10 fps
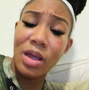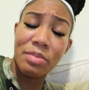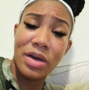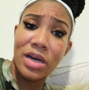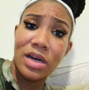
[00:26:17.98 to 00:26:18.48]

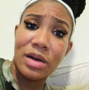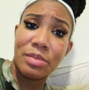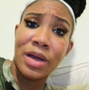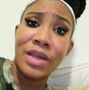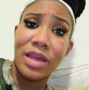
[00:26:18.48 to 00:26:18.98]
But
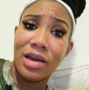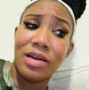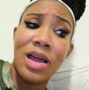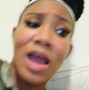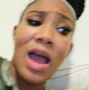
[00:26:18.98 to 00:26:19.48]
yeah,
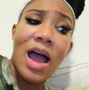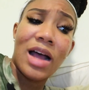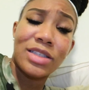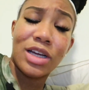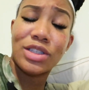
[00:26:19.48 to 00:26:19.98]

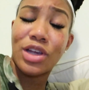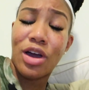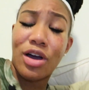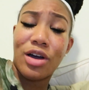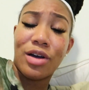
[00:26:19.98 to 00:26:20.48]
I'll talk to
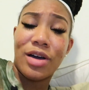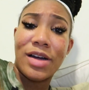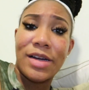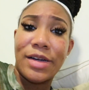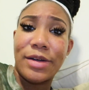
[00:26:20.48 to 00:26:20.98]
y'all.
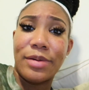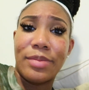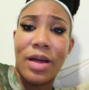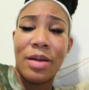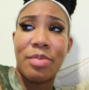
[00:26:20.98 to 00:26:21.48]

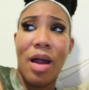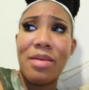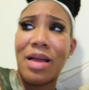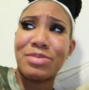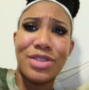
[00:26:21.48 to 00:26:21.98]

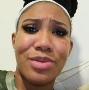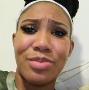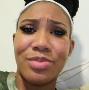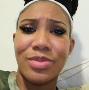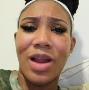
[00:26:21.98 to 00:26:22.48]
Probably
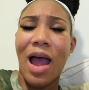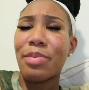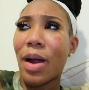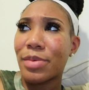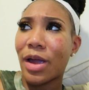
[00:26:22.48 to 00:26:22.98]
I'll
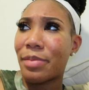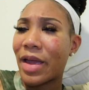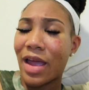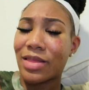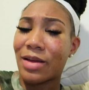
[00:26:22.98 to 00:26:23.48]
probably come
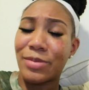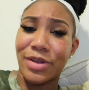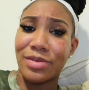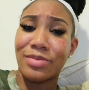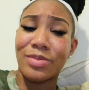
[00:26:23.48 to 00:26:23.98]
back after I'm
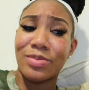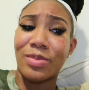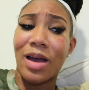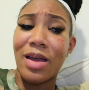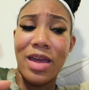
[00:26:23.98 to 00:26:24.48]
done
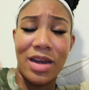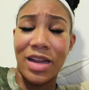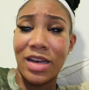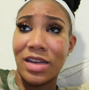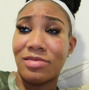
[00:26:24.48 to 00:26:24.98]
editing
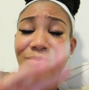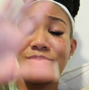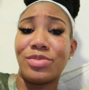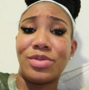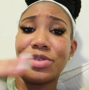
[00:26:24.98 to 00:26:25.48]

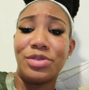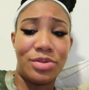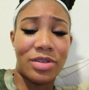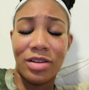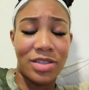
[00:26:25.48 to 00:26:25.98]
and
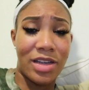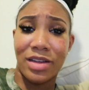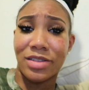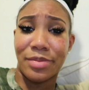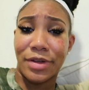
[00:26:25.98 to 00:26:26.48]
tell
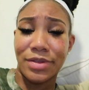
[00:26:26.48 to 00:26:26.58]
y'all something